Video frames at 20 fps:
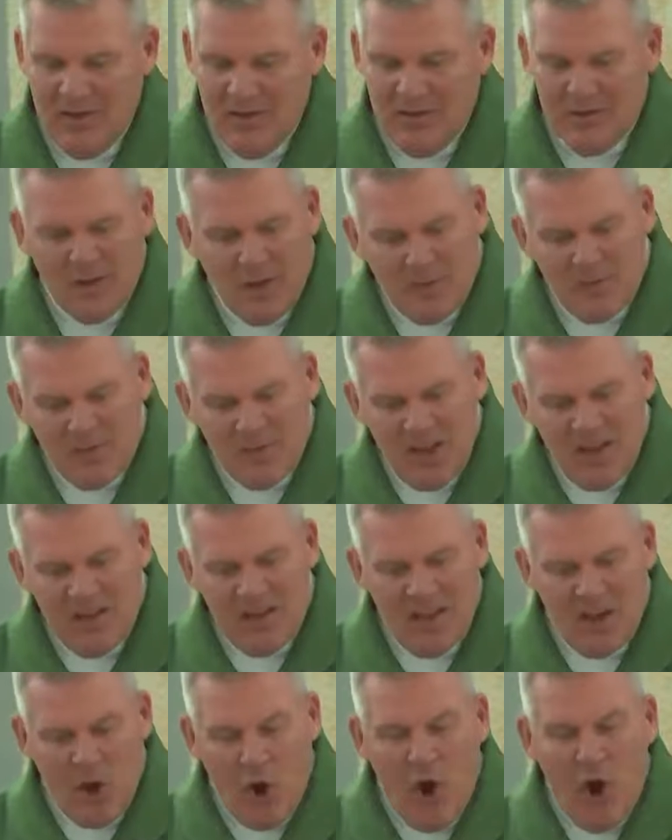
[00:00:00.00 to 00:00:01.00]
Some said
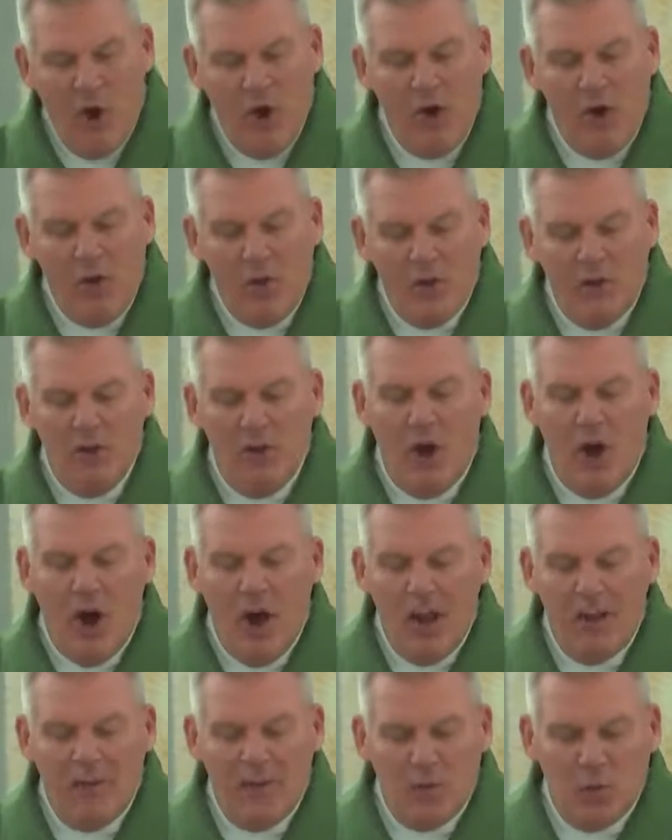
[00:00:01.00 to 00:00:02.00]
that all the
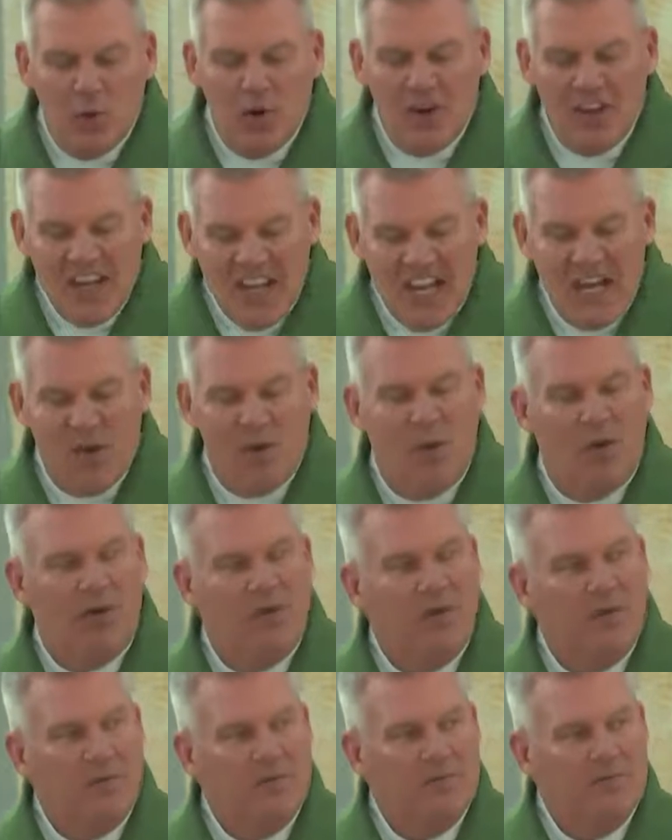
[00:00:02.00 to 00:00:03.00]
laws were
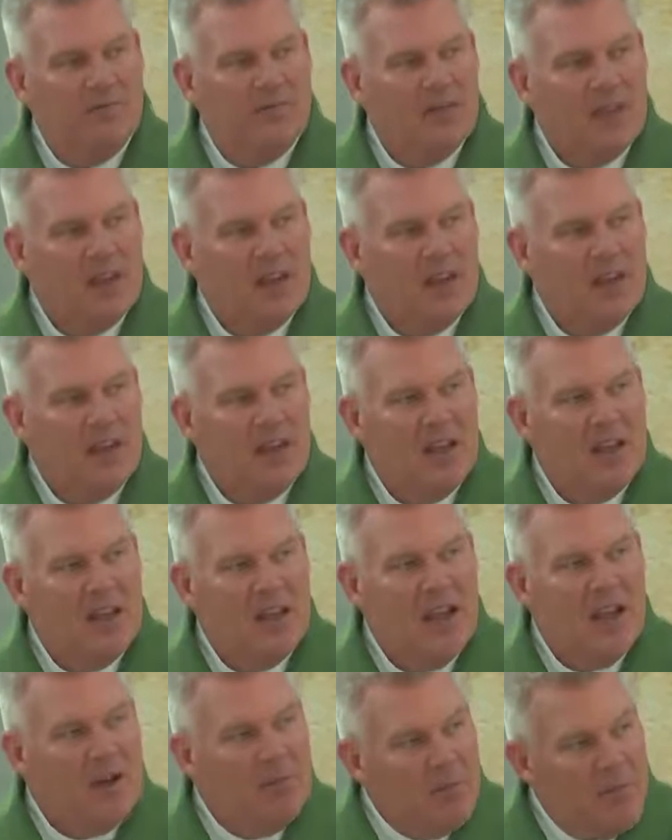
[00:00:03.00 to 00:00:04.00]
equal
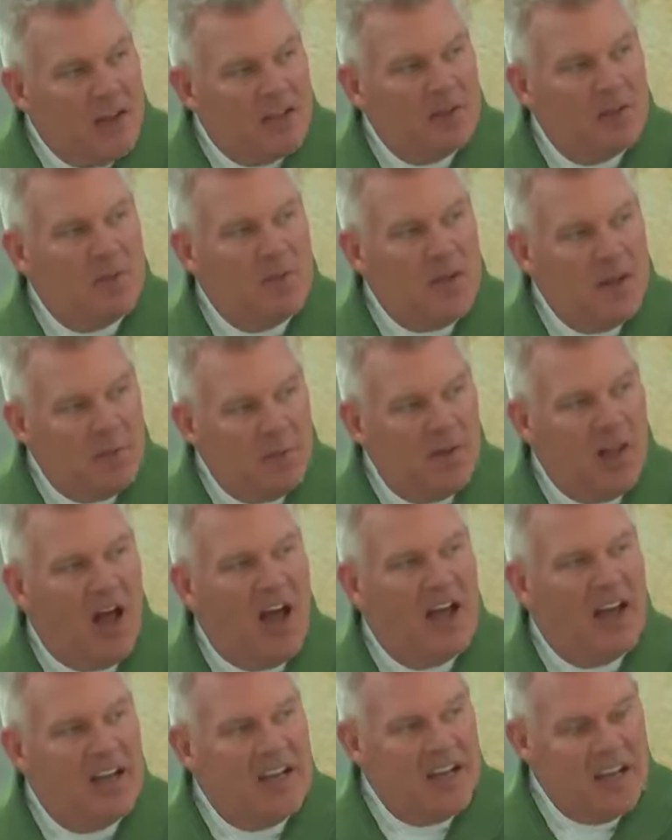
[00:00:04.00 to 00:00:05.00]
and must be
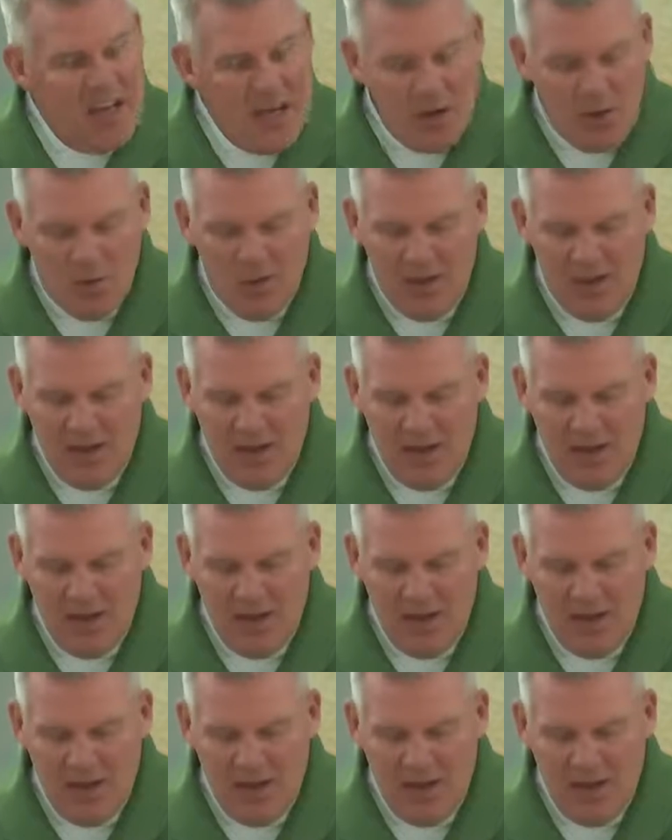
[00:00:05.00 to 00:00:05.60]
applied equally.